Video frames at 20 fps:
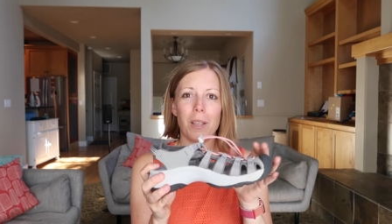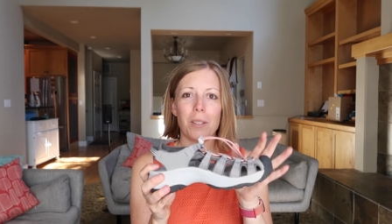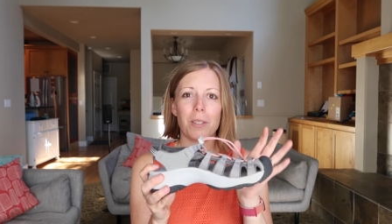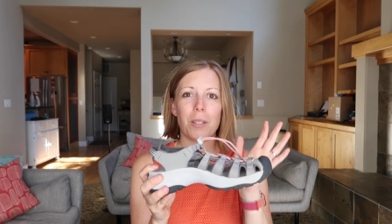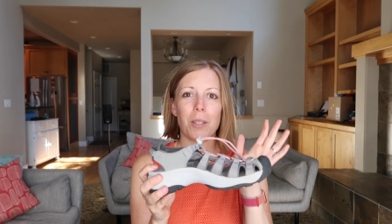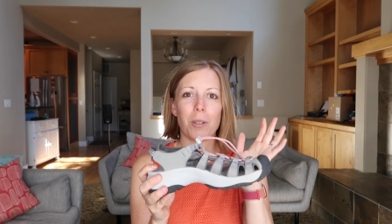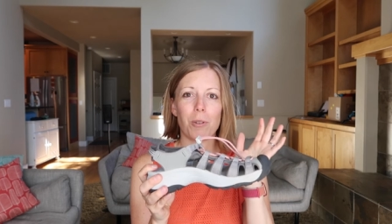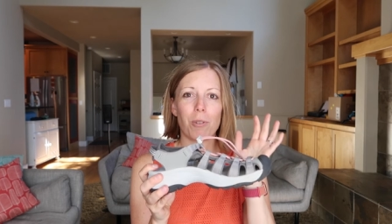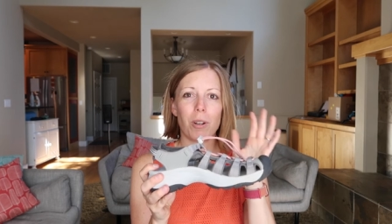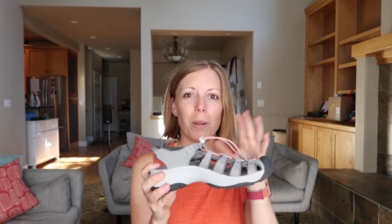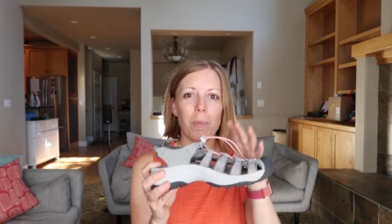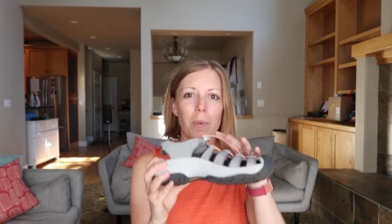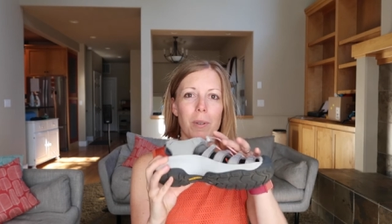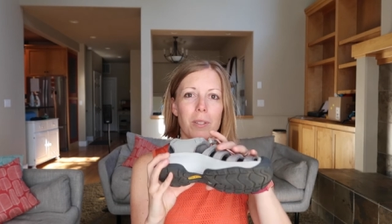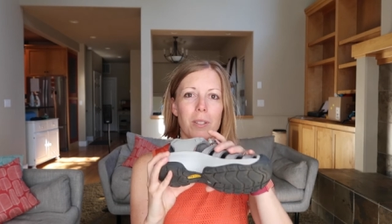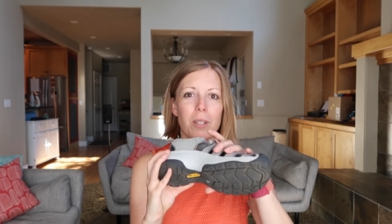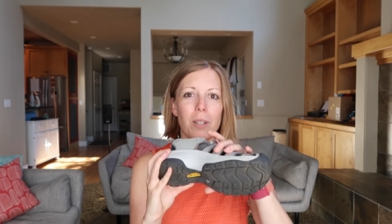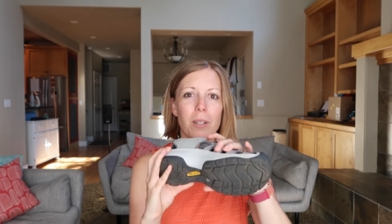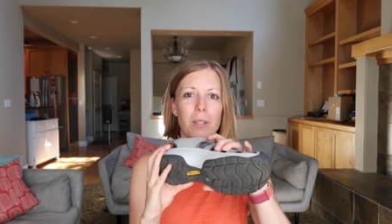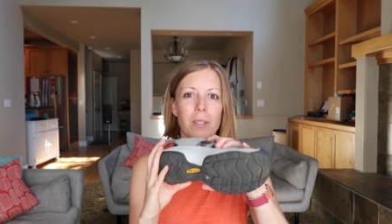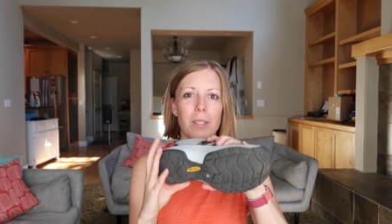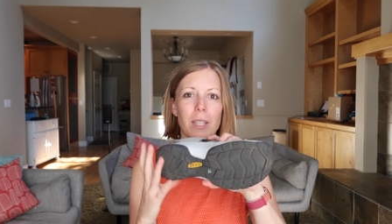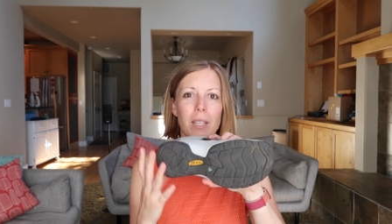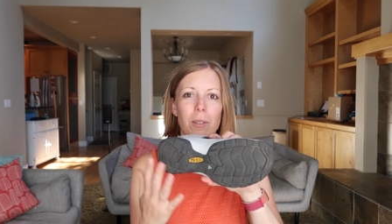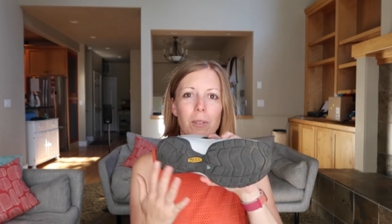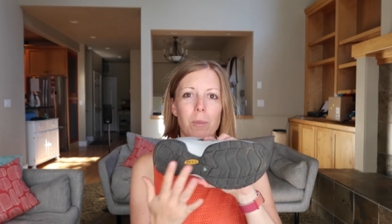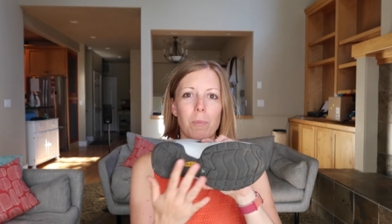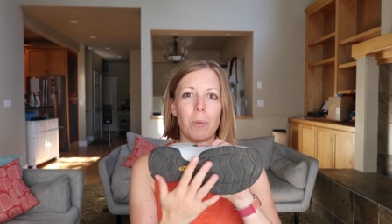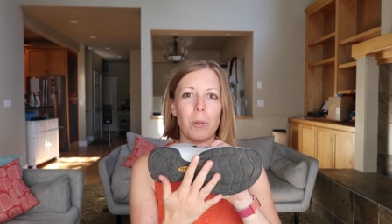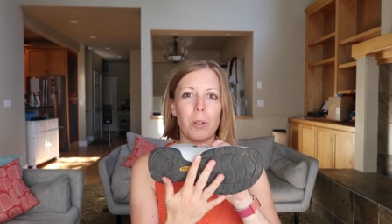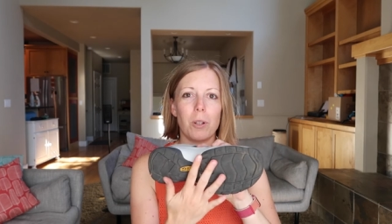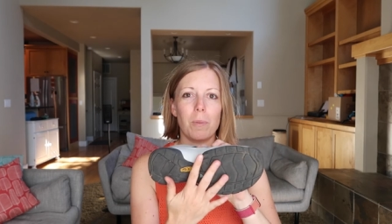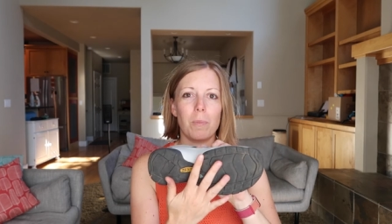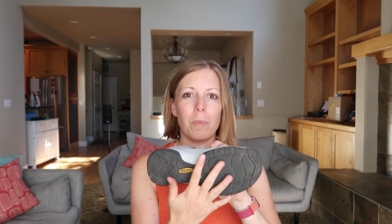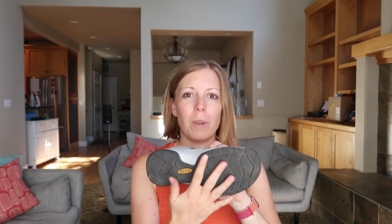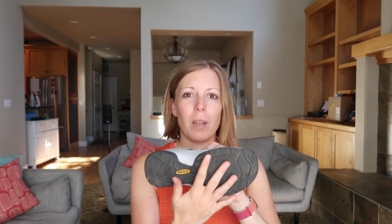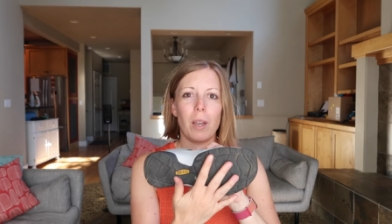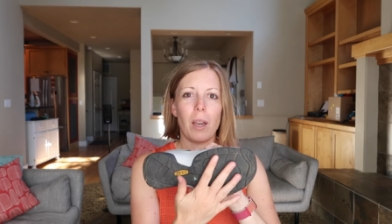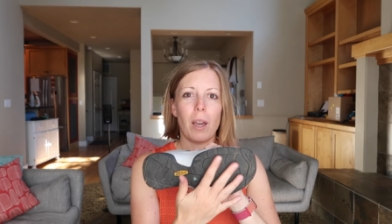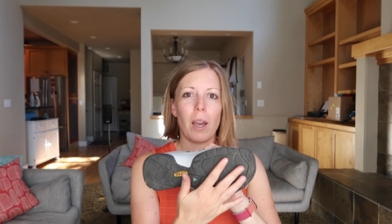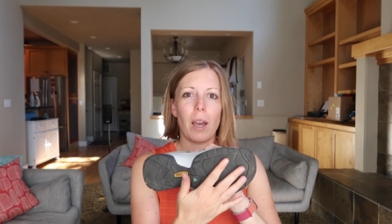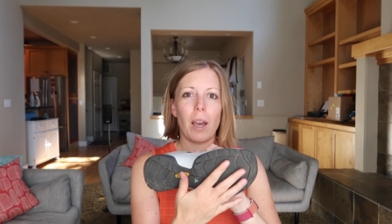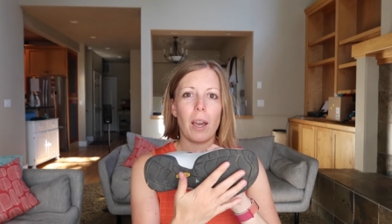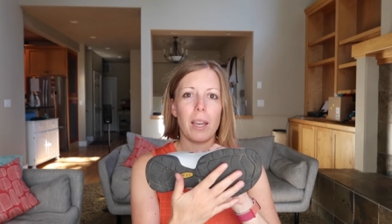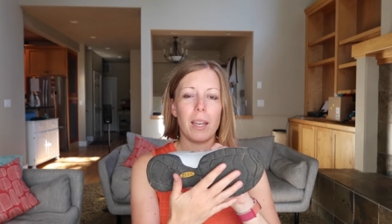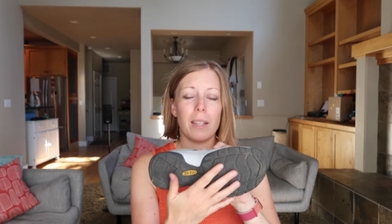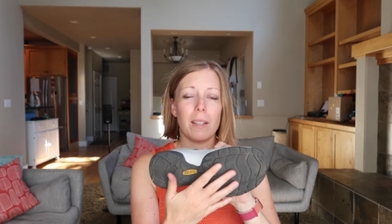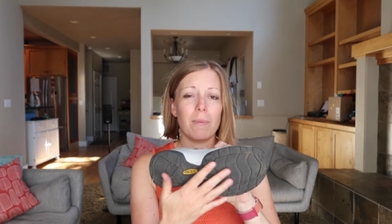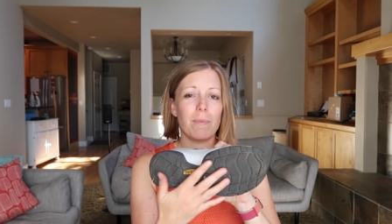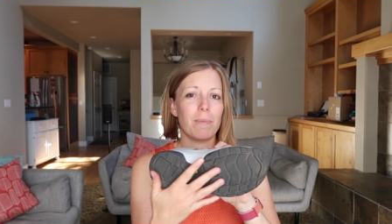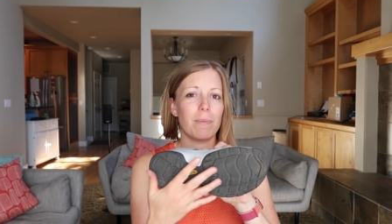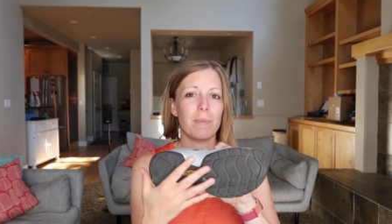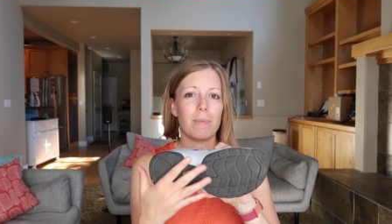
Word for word: So the grip, as you can see on the bottom, they're